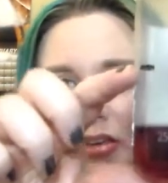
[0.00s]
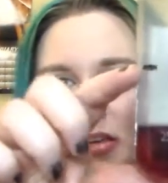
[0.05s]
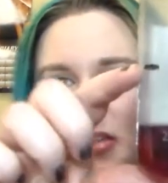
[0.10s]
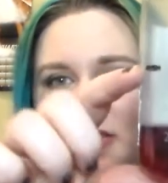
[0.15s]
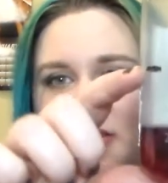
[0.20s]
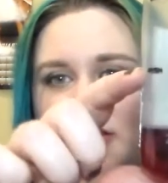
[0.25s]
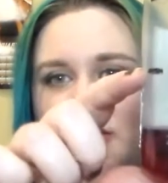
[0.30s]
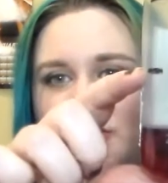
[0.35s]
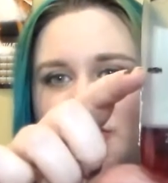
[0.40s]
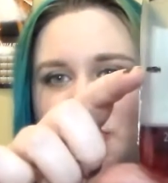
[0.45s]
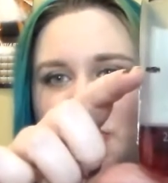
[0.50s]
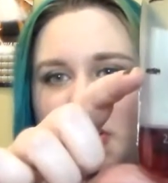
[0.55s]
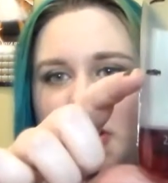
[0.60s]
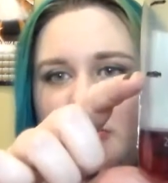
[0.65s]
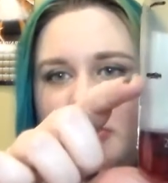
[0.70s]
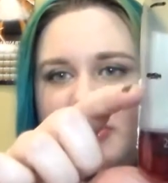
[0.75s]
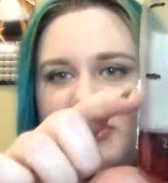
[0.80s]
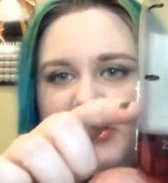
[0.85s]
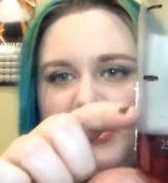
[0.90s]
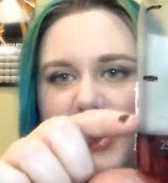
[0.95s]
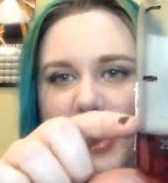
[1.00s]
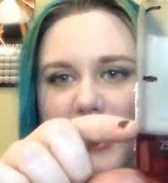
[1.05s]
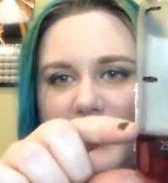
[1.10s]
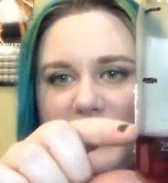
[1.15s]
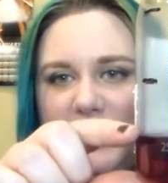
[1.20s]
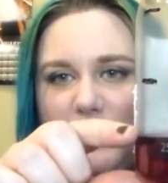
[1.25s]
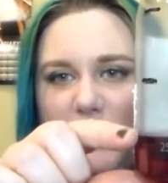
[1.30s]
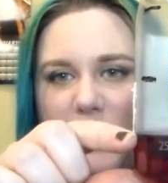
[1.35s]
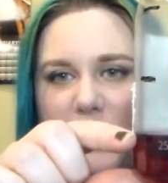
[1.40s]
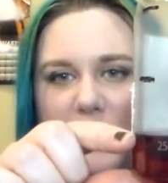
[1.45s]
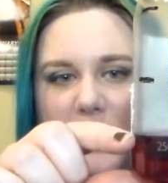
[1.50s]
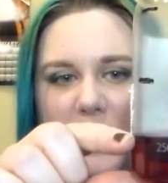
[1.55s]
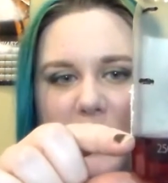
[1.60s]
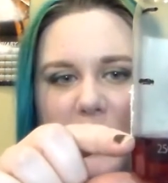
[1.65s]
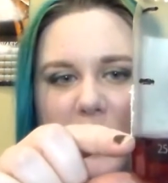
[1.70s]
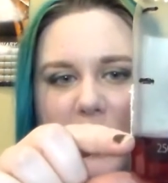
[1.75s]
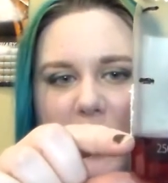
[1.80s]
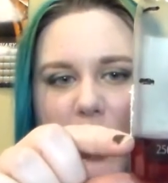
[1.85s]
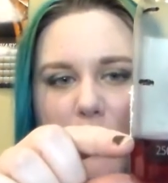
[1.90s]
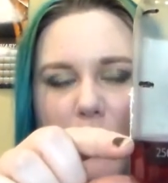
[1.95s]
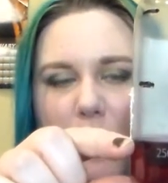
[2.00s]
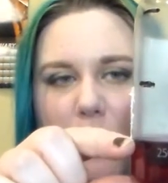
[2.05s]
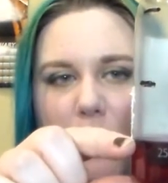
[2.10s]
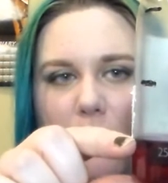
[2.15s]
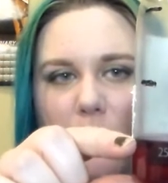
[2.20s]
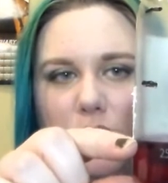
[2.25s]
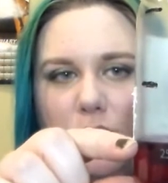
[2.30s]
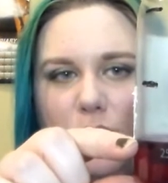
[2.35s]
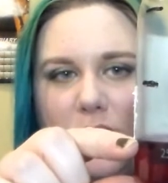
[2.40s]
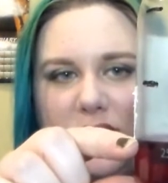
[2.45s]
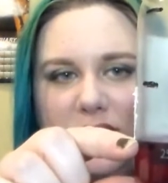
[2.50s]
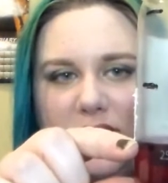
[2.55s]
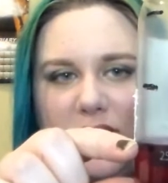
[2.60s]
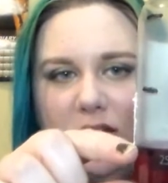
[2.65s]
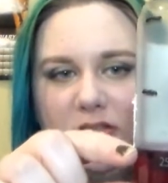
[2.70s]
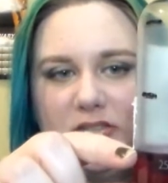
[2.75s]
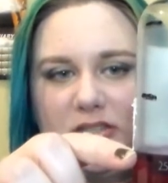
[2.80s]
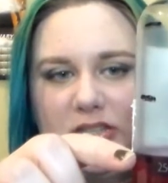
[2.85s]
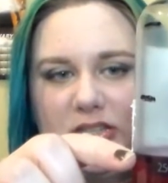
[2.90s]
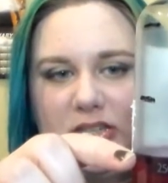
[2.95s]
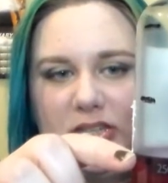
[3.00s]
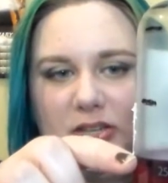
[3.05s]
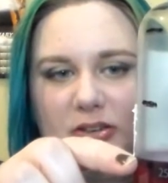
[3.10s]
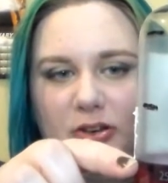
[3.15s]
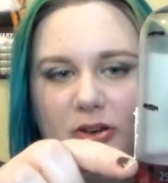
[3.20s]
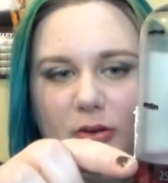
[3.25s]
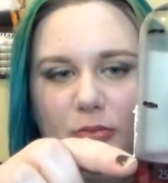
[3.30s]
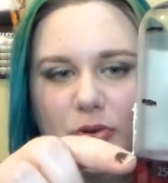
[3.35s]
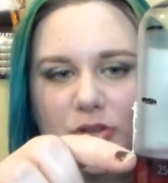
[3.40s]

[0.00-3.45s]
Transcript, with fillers: And here's where I was last month, and now I'm all the way down to here,